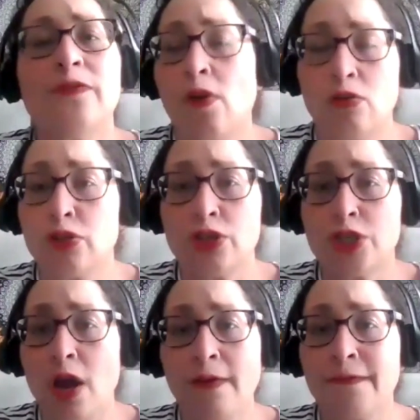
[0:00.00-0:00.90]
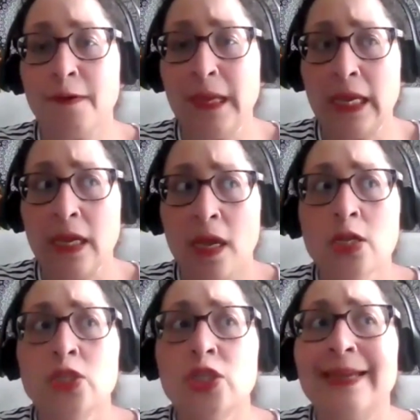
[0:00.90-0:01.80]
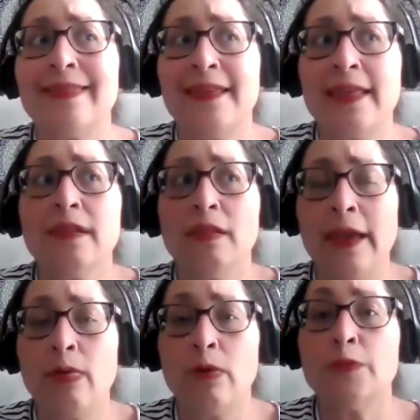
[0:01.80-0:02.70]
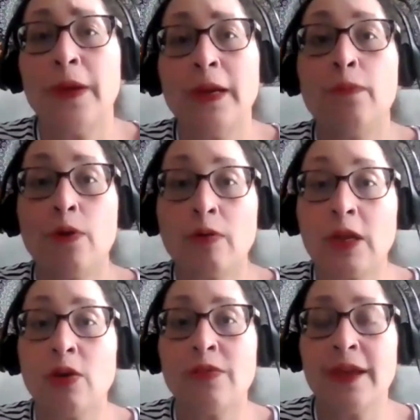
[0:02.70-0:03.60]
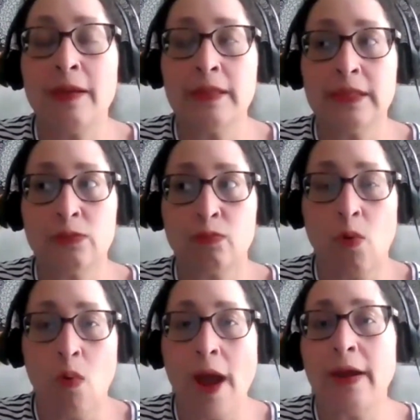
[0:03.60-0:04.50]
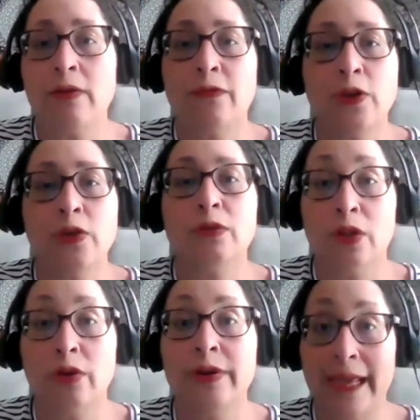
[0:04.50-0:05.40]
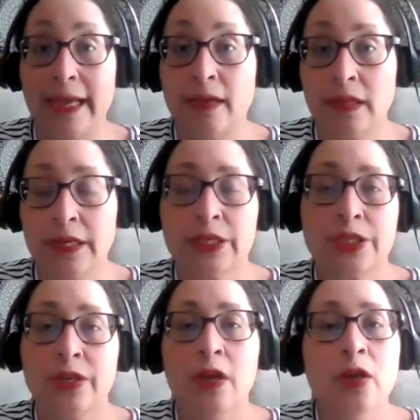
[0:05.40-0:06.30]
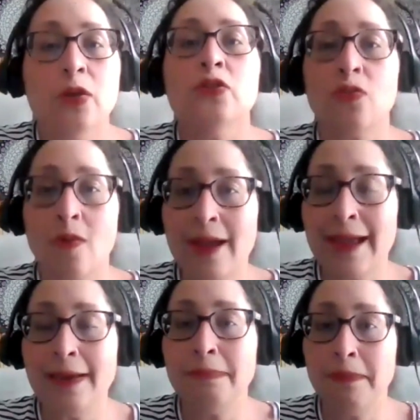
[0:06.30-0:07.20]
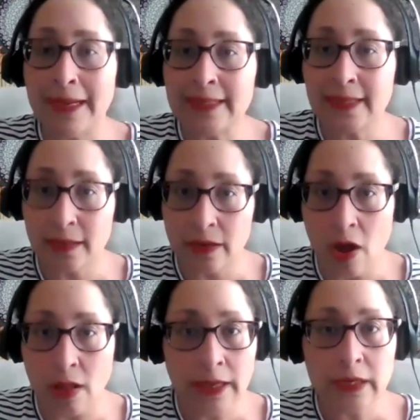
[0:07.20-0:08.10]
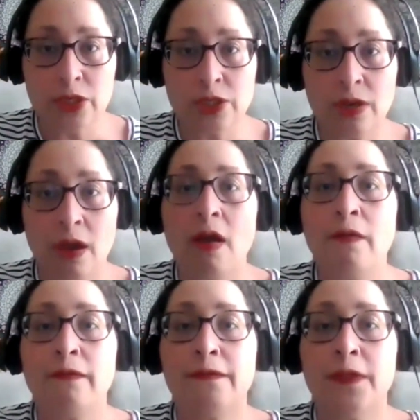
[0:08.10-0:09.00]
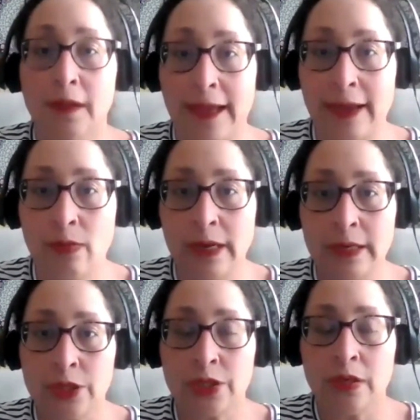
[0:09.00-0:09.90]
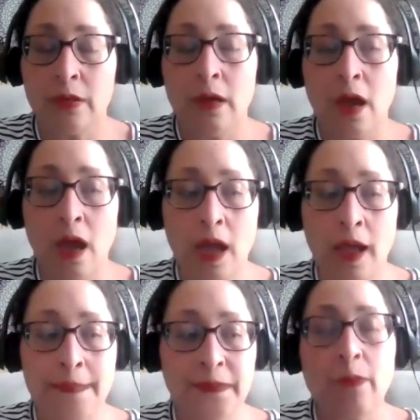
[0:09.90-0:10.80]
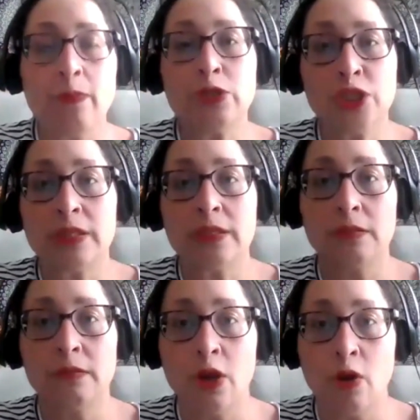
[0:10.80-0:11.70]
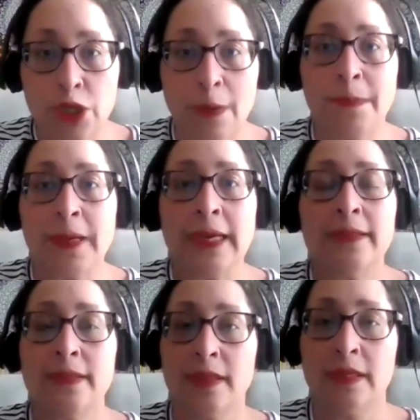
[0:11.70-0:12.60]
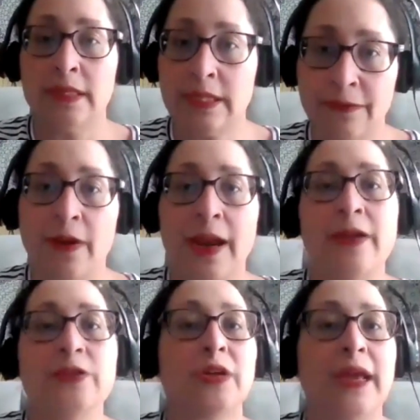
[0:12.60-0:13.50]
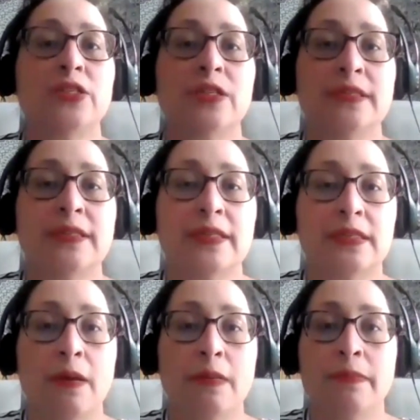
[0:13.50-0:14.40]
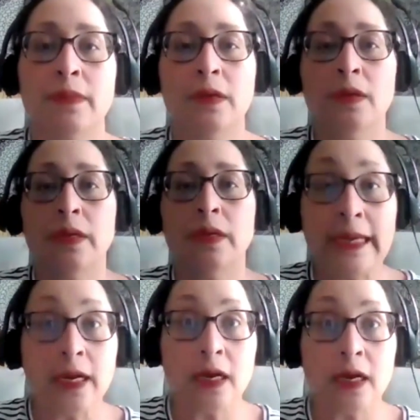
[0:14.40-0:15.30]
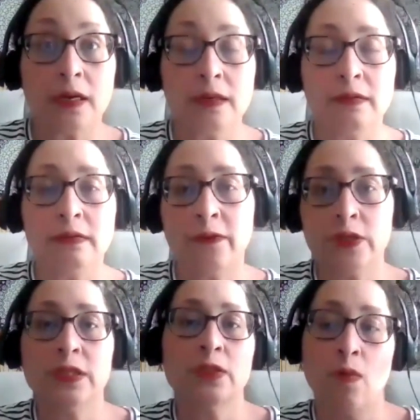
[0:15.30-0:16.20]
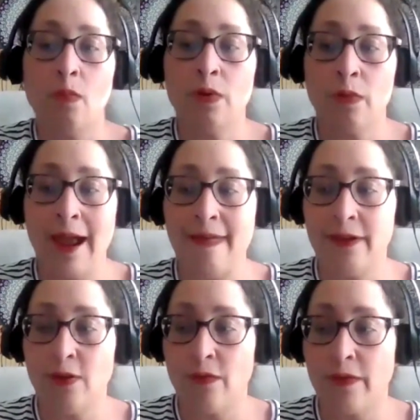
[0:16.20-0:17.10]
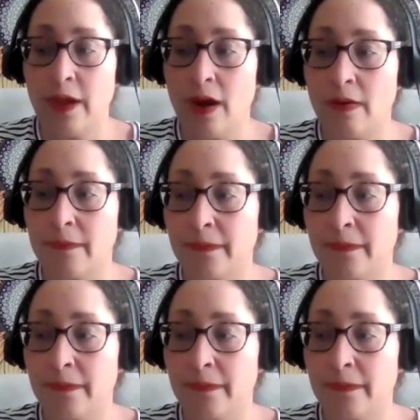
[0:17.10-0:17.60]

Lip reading: a culture shock for me, just I think the language, but in Puerto Rico that it's required for you to learn English. So I had basic knowledge of the language. It was just, jumping into the different education system here versus what we were having over there.